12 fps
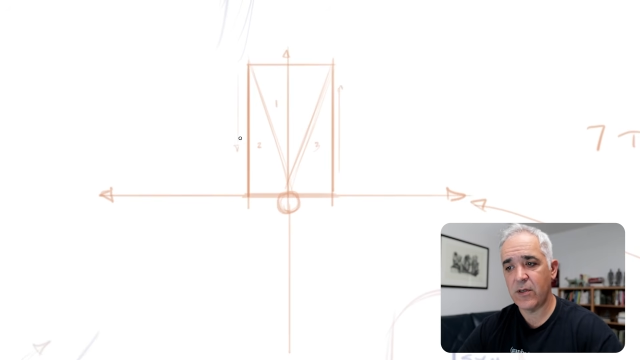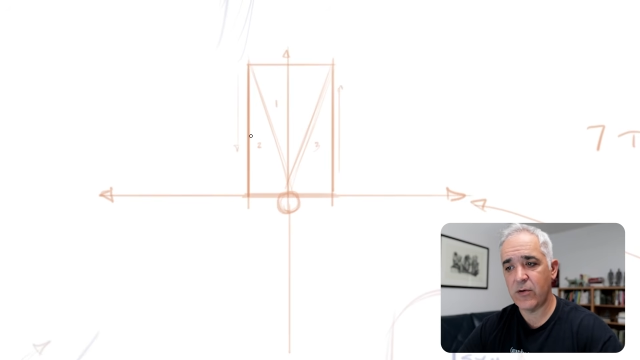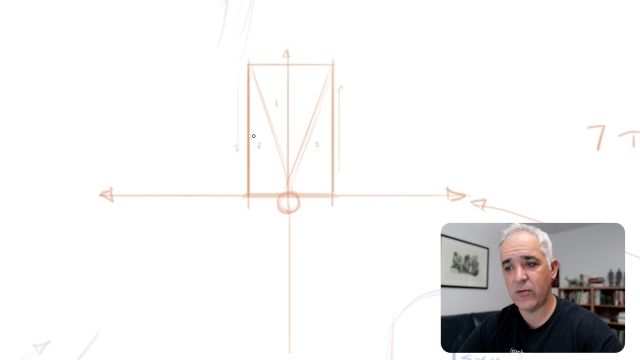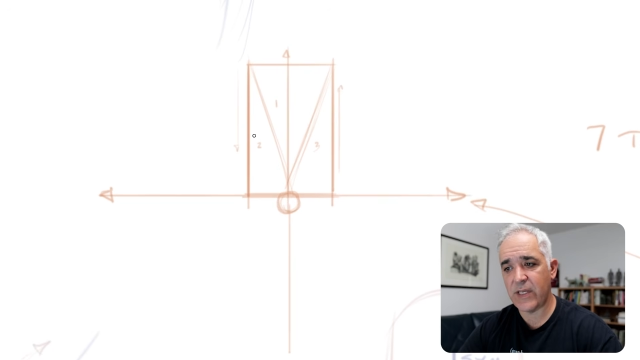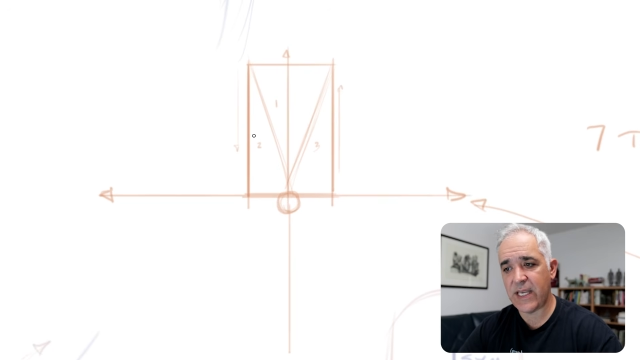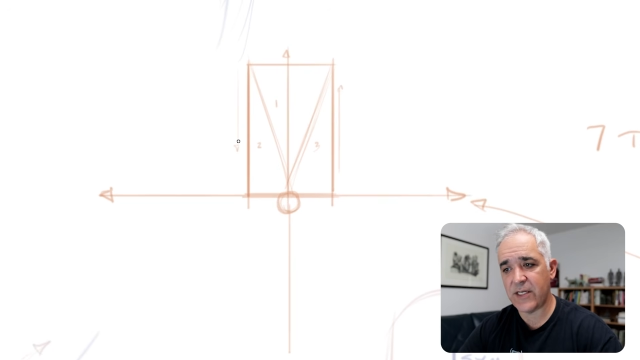
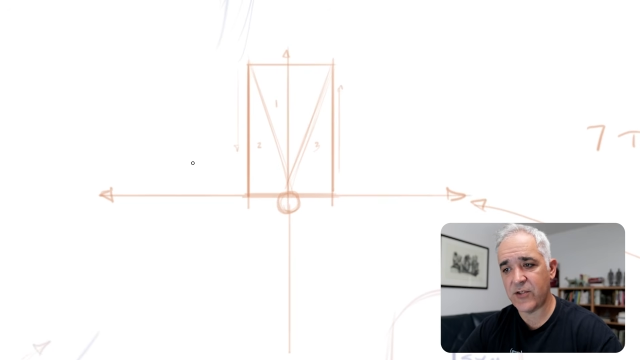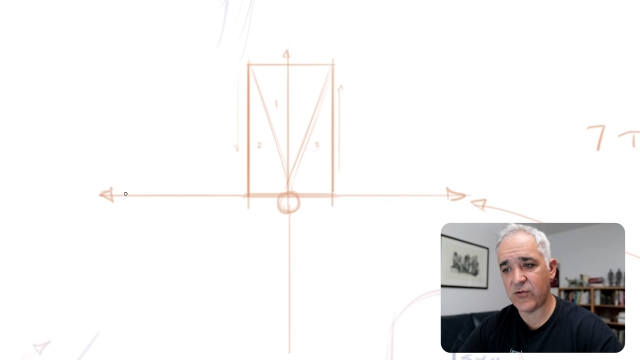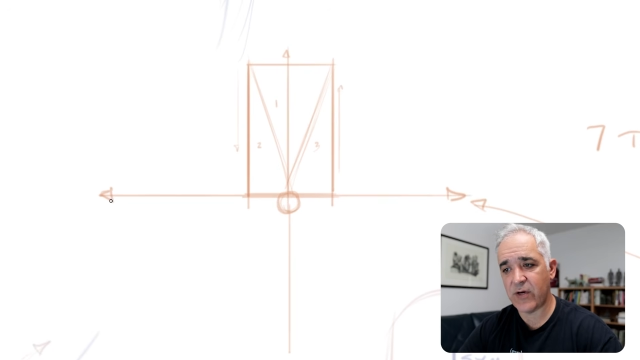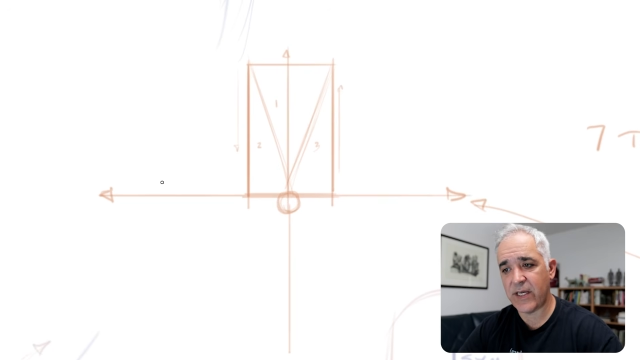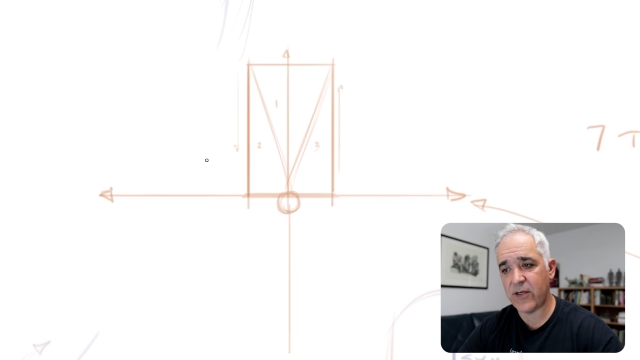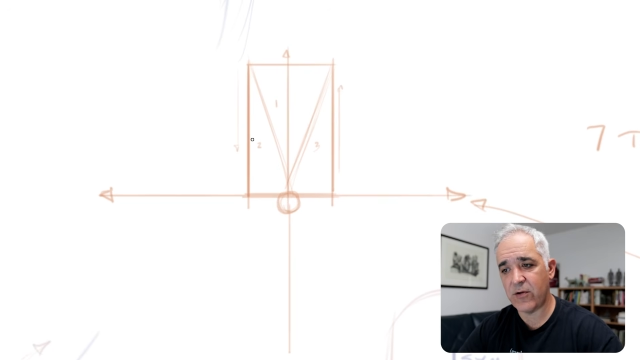create a
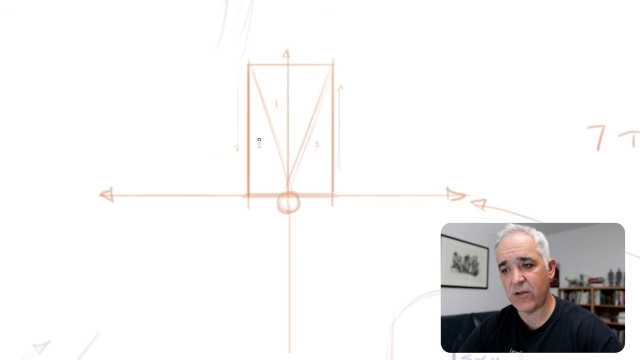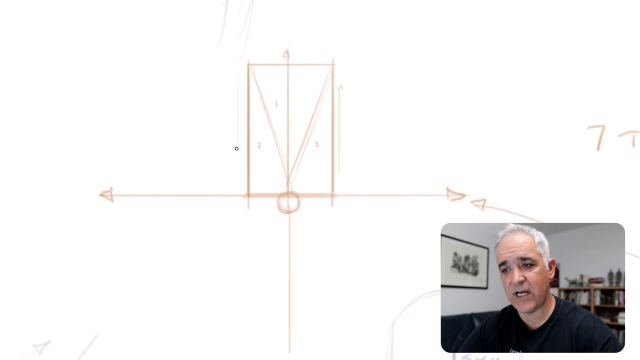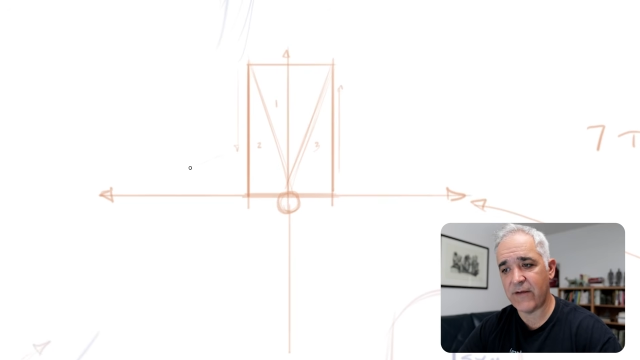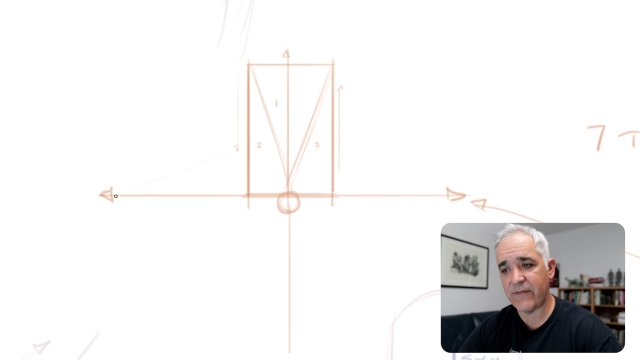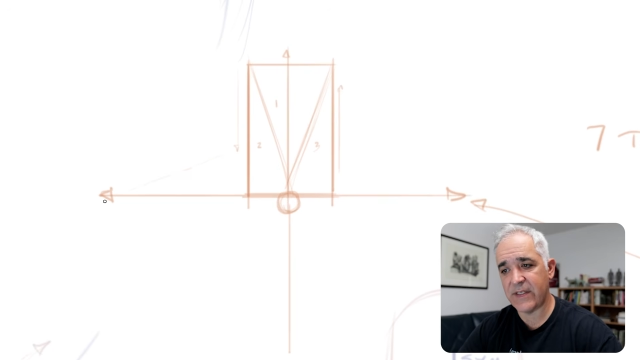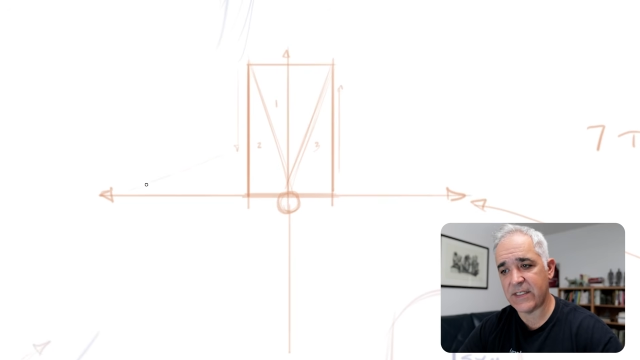triangle
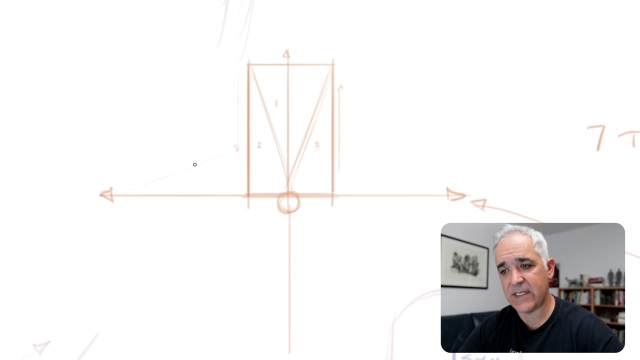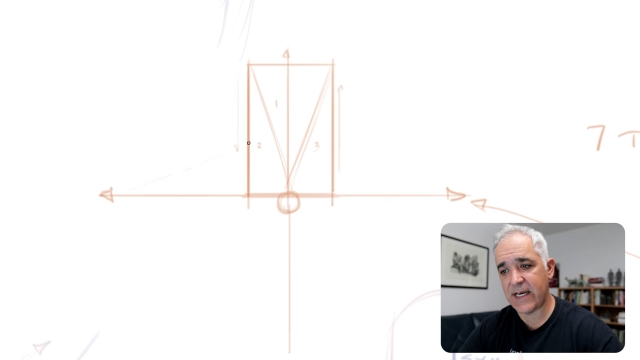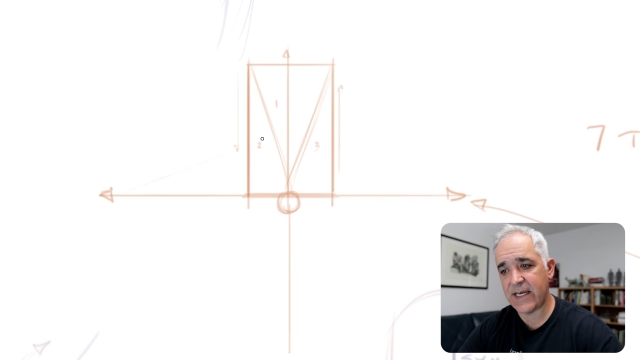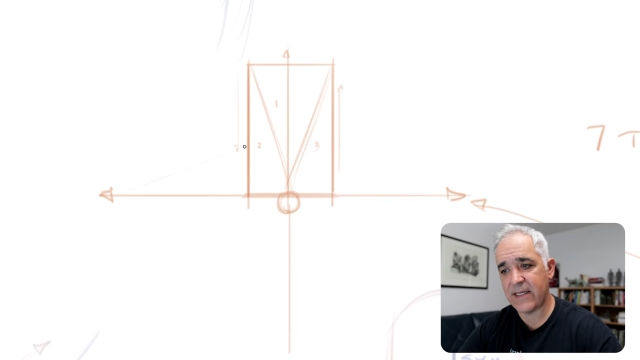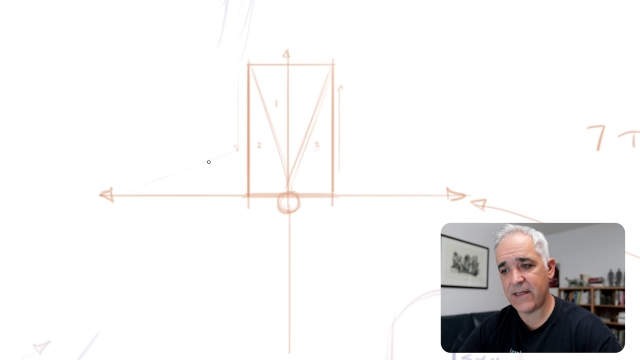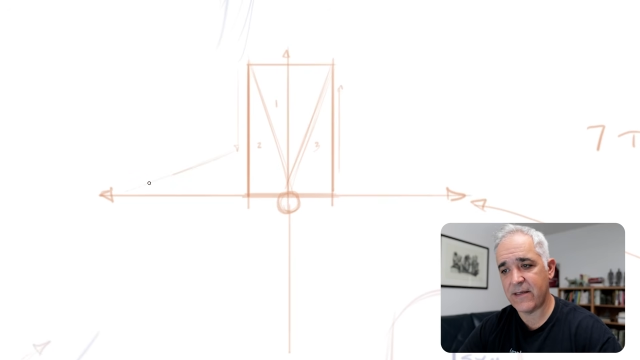off the
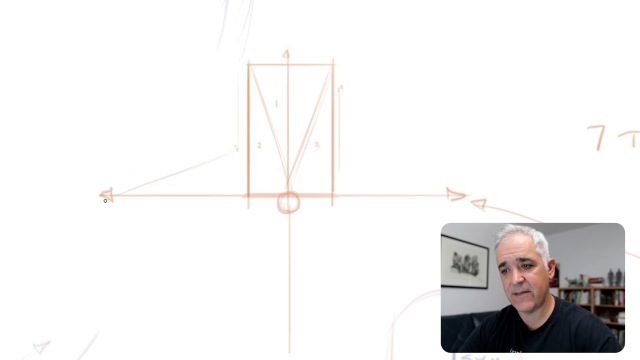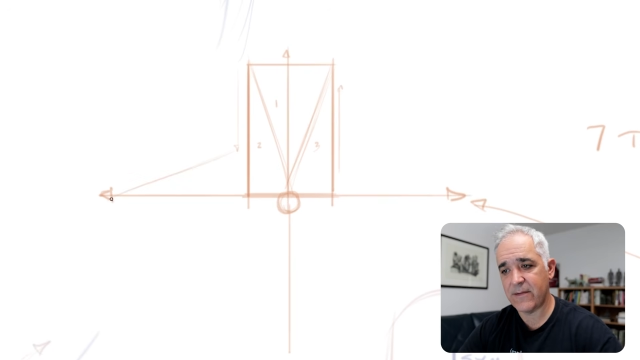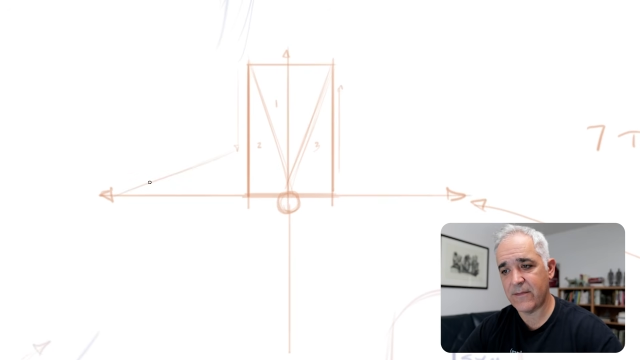side.